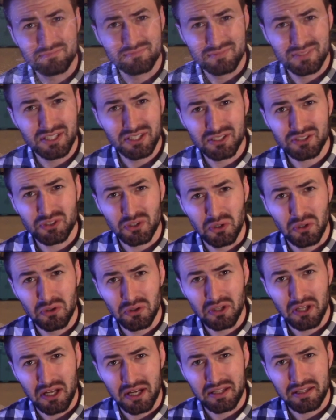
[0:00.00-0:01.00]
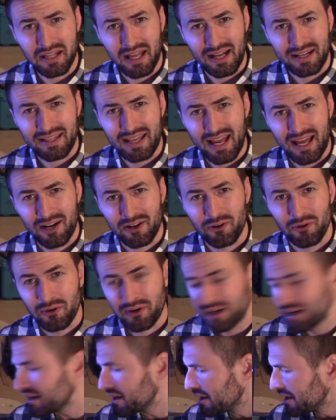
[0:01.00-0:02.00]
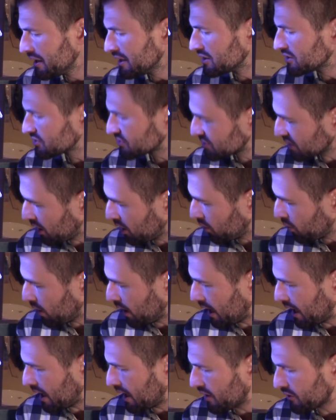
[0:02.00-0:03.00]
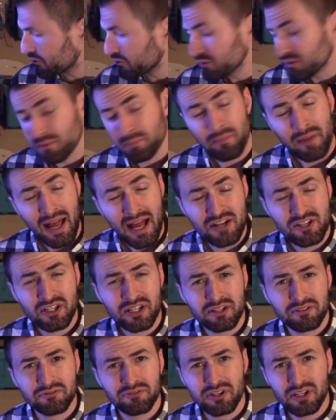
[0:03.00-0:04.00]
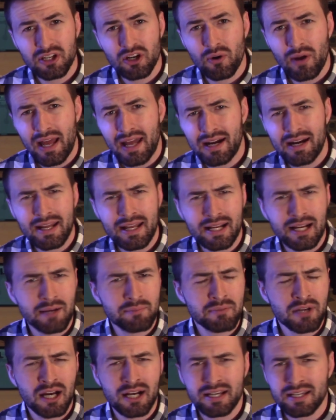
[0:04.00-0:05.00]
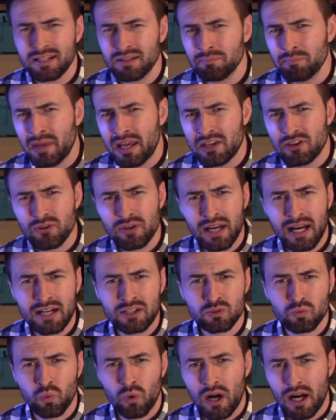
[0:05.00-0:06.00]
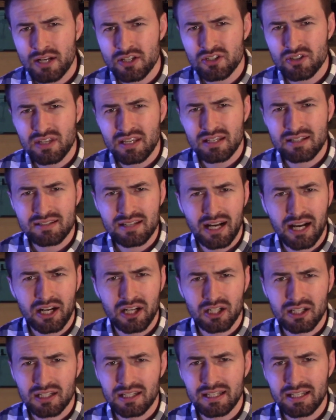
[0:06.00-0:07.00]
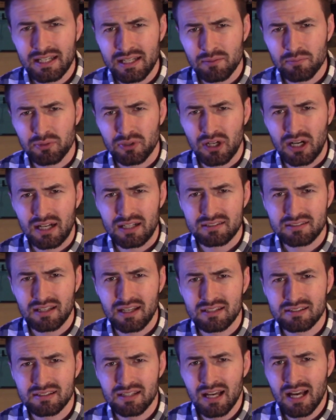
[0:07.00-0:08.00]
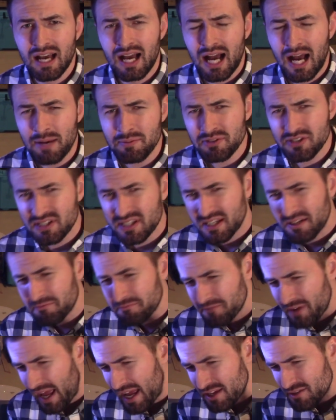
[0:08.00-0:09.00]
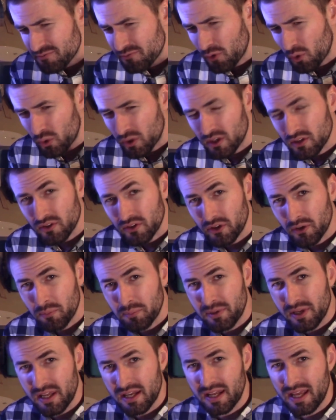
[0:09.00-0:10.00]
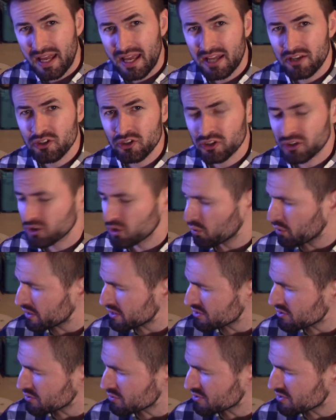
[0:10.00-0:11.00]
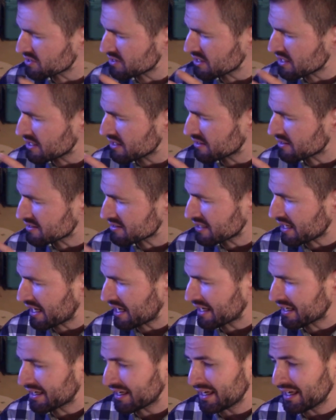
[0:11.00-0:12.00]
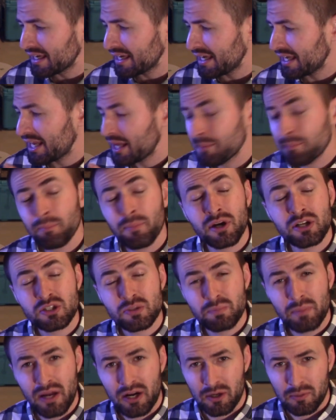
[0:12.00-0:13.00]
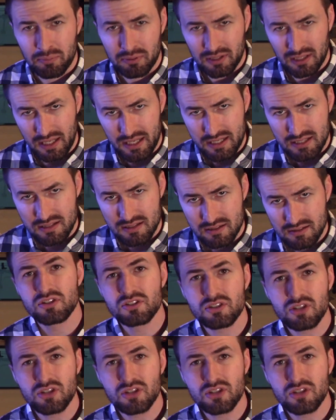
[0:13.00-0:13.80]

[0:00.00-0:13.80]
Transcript: There's a whole lot in that category. So uh, through the magic of video editing, I'm not going to make you guys watch the entire cleaning process. I'm just going to fast forward a little bit and you're going to see the tank in a much better place.